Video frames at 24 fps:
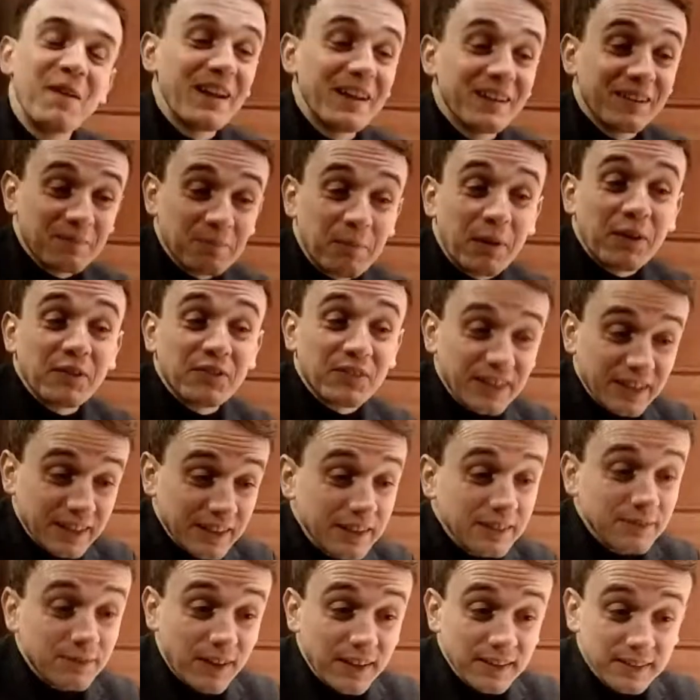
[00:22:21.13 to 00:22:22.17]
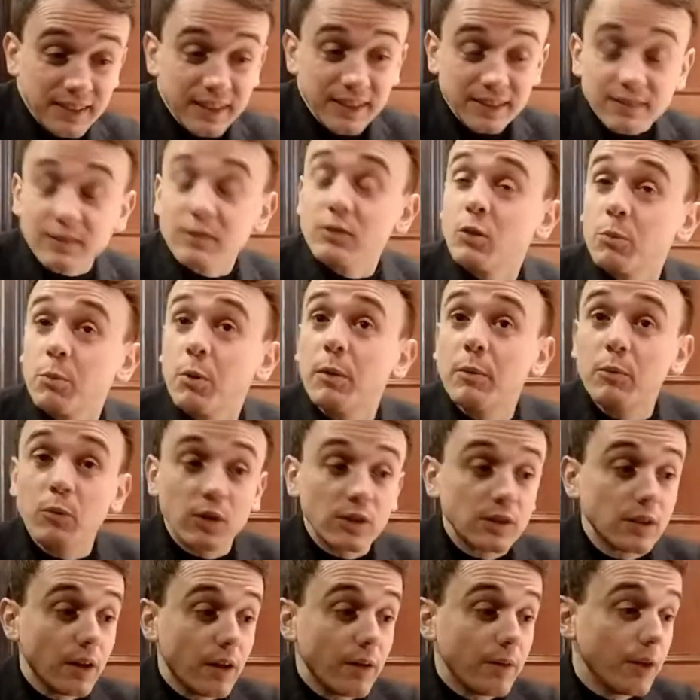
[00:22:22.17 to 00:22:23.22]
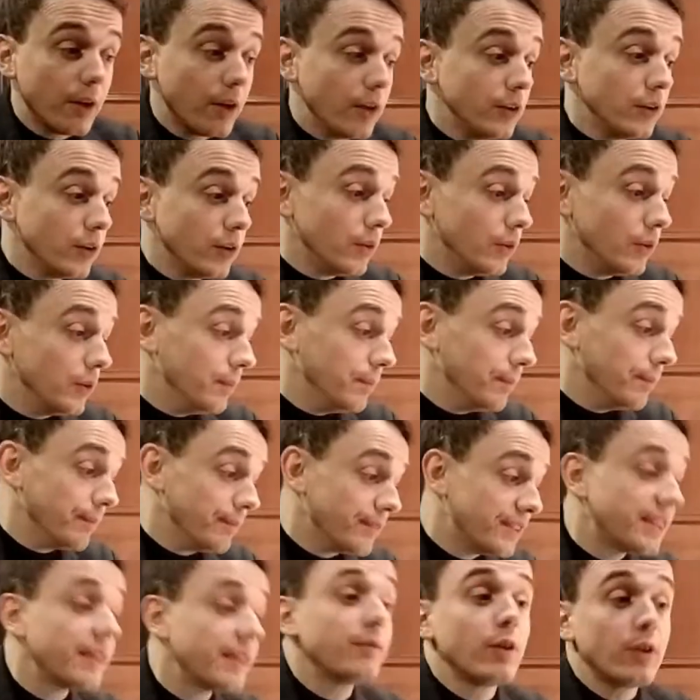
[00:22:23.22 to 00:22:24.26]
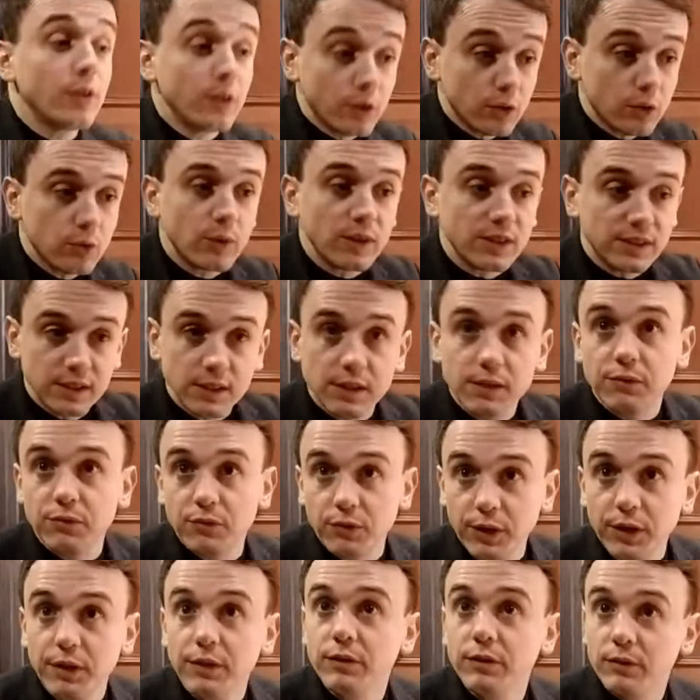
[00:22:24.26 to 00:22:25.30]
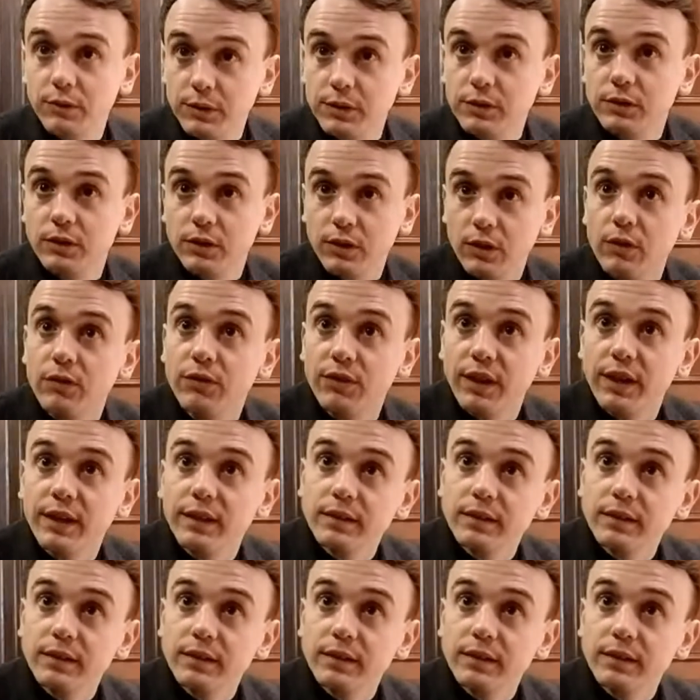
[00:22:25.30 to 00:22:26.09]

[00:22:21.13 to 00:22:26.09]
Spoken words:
But in fact, yes, the problem was a 7 note was suffering during the concert.